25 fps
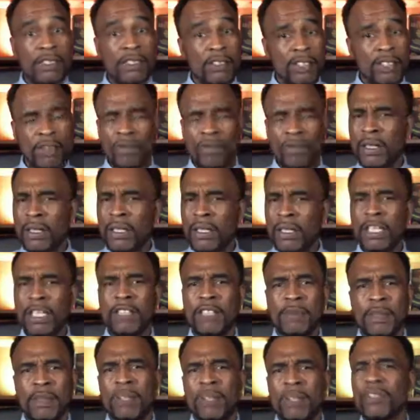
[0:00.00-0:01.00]
different things,
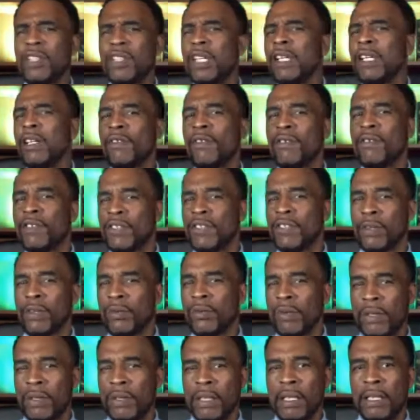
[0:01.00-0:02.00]
because they look for
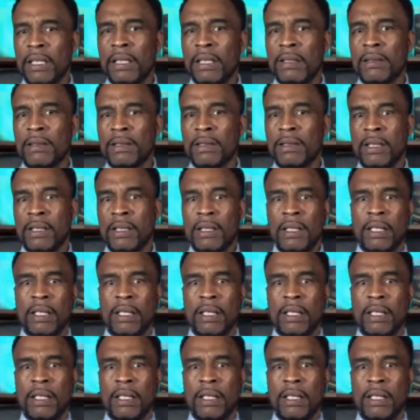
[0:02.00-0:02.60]
certain things.